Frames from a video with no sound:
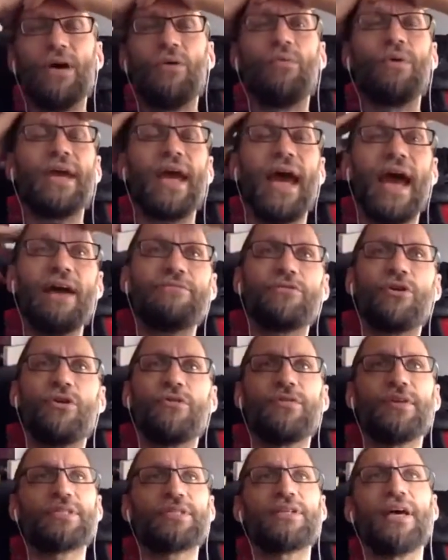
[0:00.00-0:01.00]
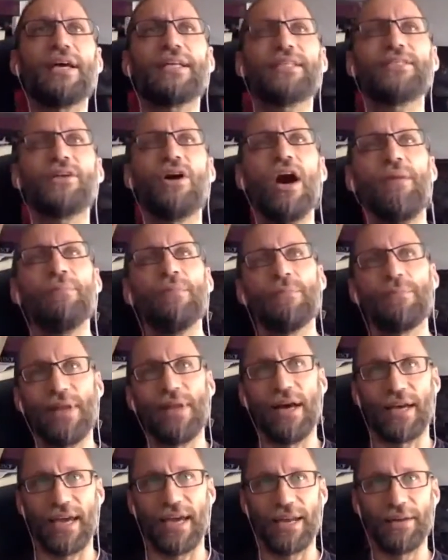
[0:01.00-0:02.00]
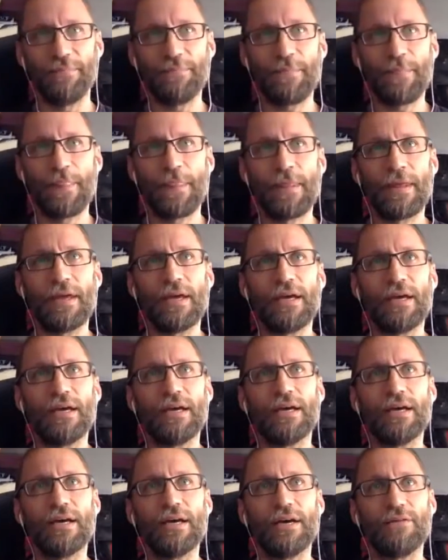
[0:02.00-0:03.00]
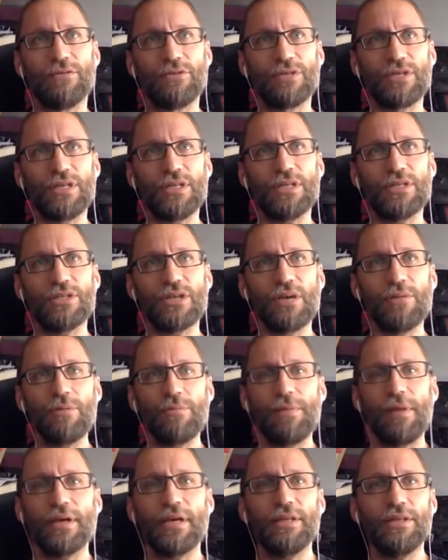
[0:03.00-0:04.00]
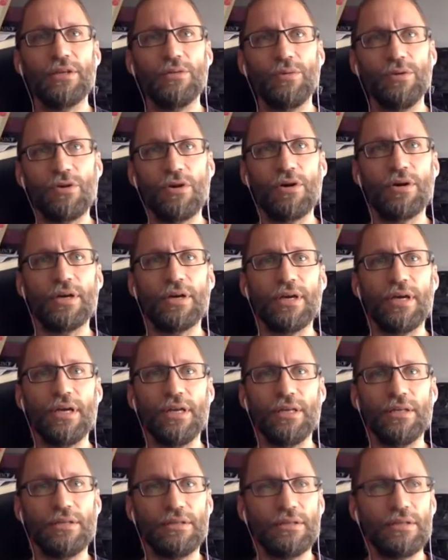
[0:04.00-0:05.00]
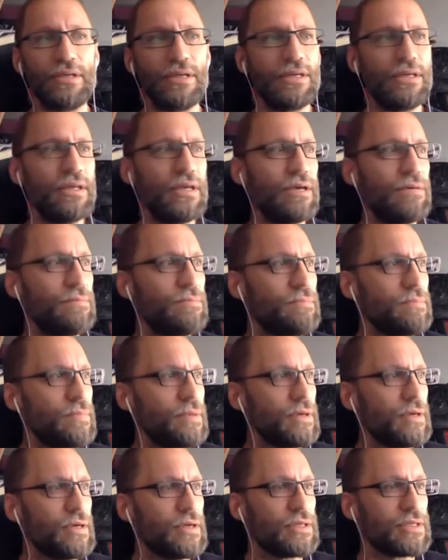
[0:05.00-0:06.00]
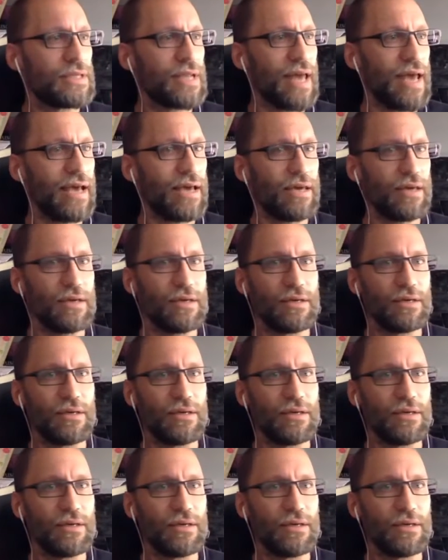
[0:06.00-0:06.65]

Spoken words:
We have got this like timer plugin. Have you seen the timer plugin that we've got in Slack?